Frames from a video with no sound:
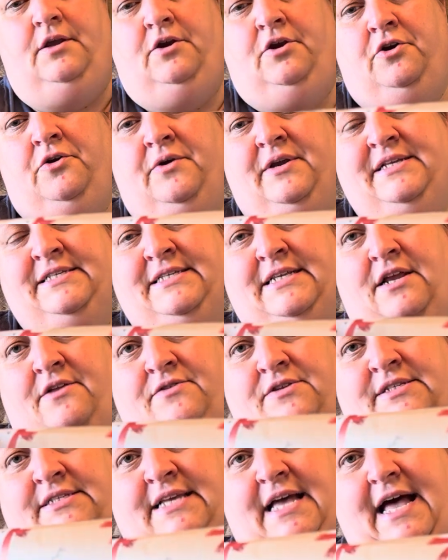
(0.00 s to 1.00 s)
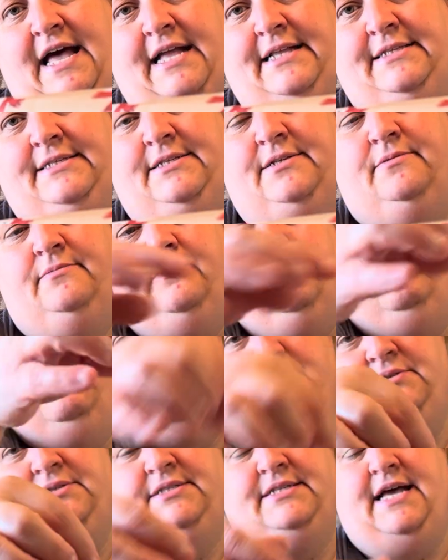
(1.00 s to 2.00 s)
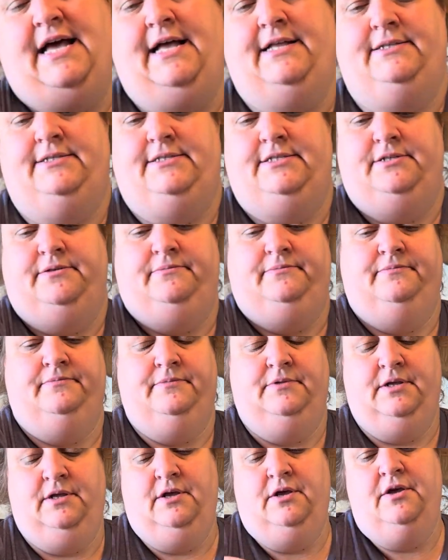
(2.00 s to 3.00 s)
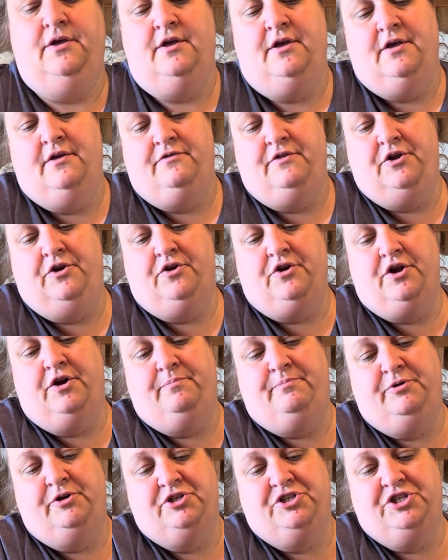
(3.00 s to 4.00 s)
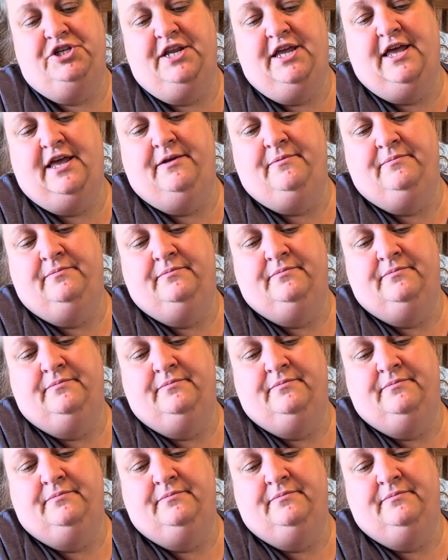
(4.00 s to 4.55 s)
Crease it on the sides, both sides. Then you're going to push it in.